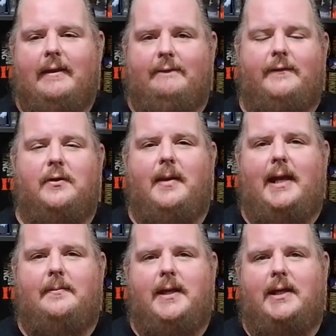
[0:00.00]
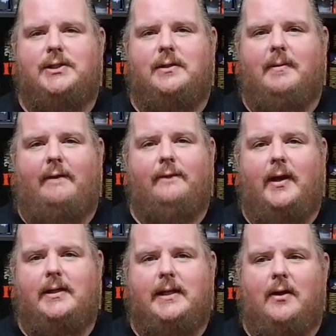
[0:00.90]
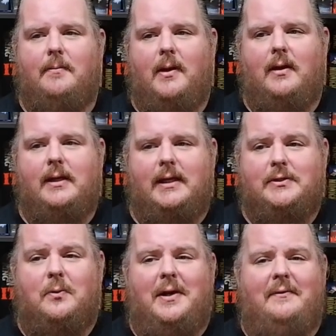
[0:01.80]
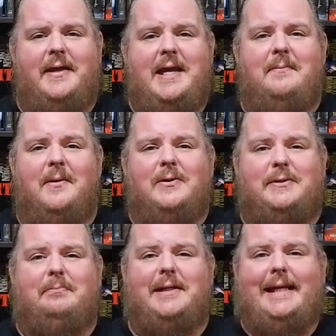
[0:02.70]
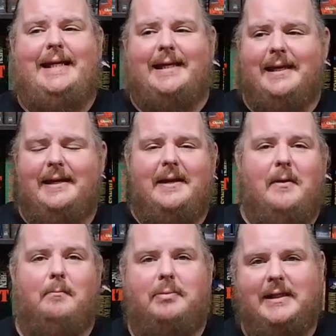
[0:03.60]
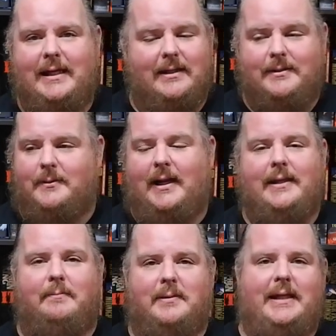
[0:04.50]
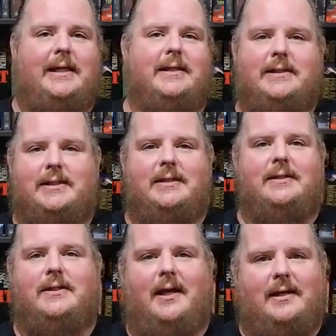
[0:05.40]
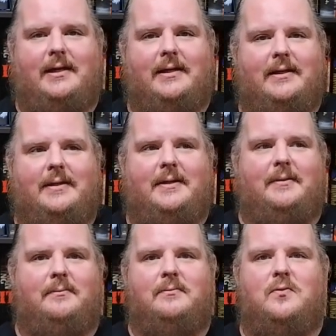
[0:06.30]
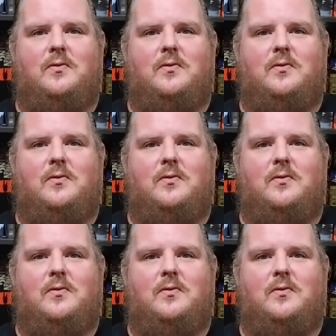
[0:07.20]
The film adaptation by Frank Darabont is one of the most bleak, they're probably the bleakest I'd